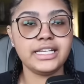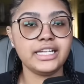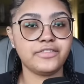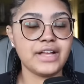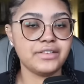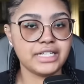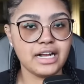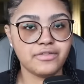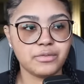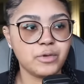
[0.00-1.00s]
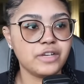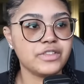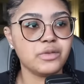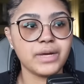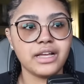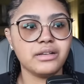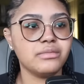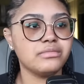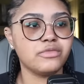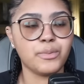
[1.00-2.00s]
he had found it out from one of their
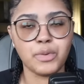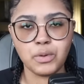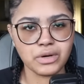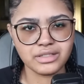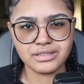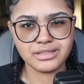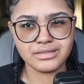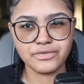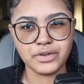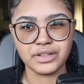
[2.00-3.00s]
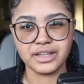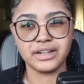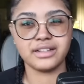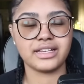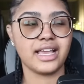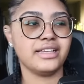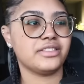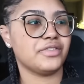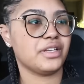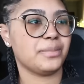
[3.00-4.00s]
random reports for their case for their